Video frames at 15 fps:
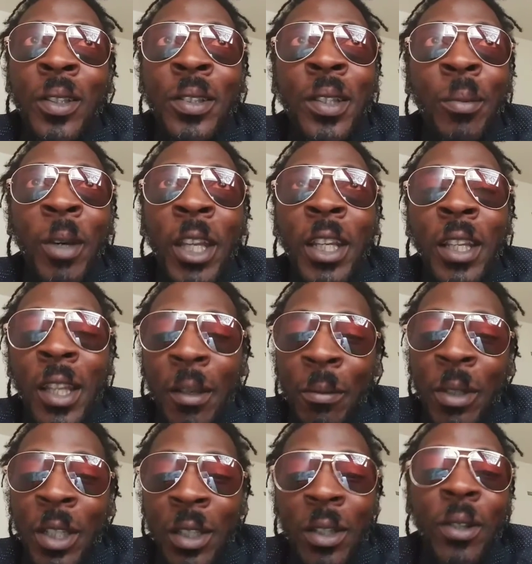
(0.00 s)
Somebody
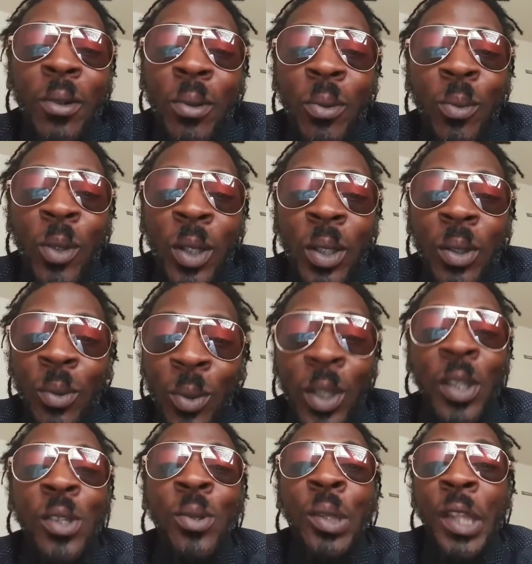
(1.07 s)
let me know. What
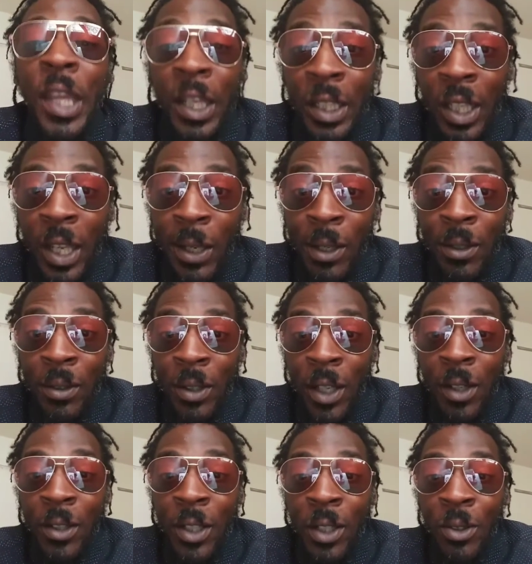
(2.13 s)
do you think
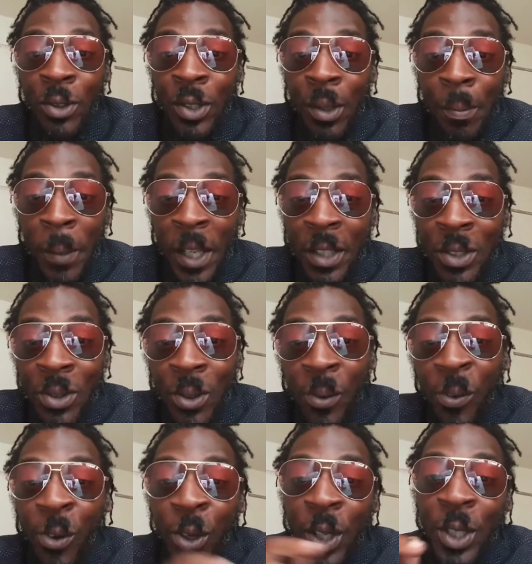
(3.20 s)
they're gonna use the
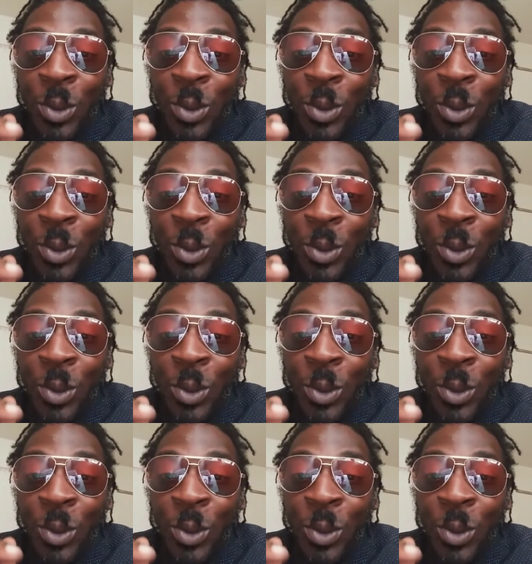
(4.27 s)
Megazord for?